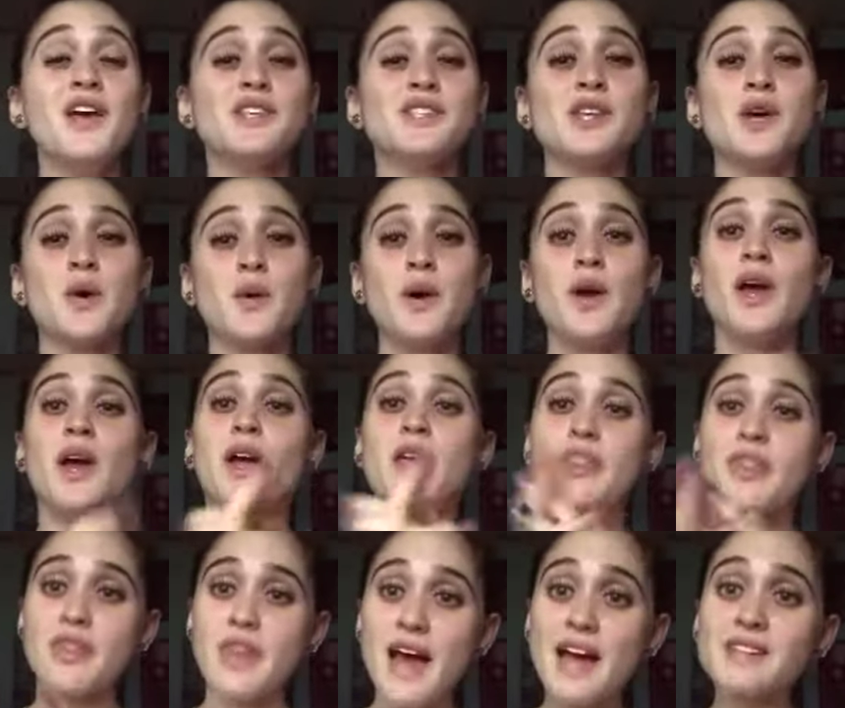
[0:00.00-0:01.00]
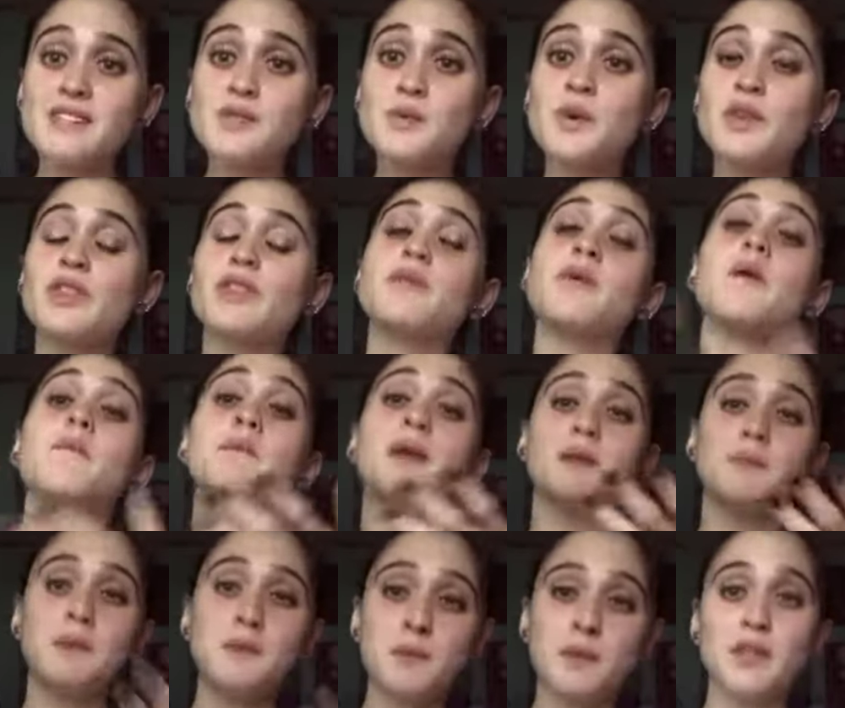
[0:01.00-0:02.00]
So that's with
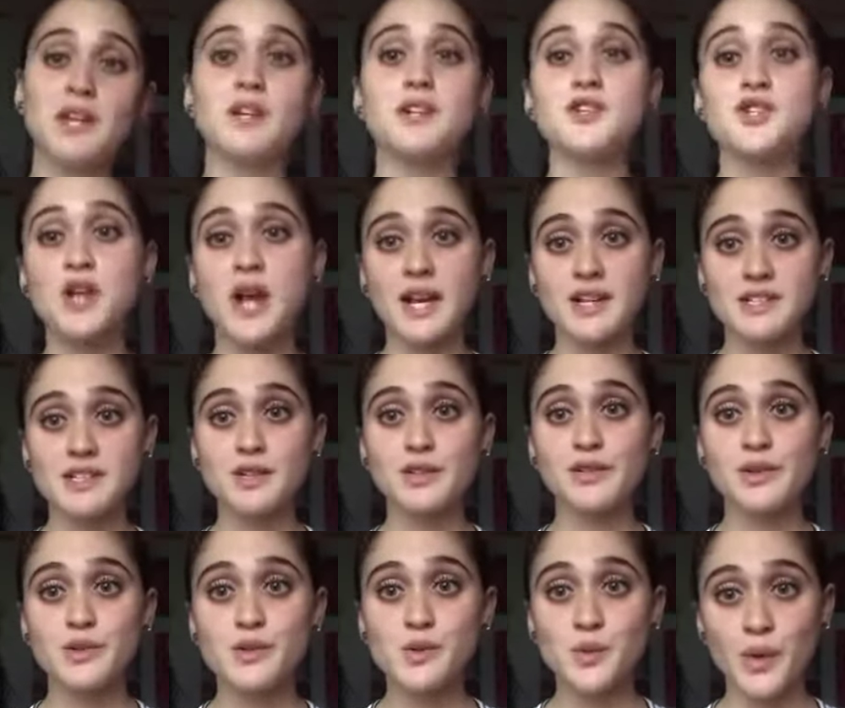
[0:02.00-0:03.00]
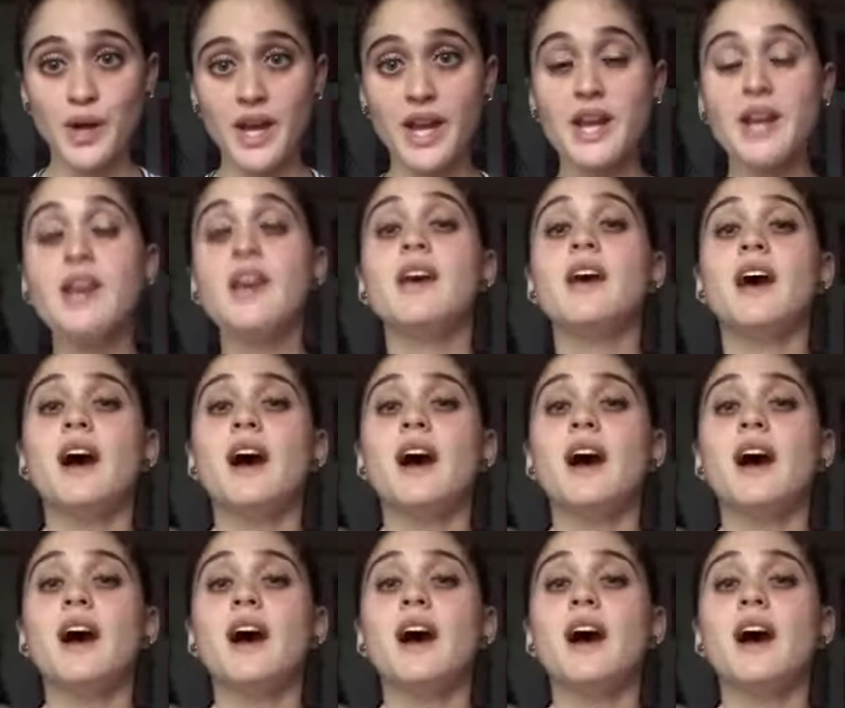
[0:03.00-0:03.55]
my people that are trying to lose weight.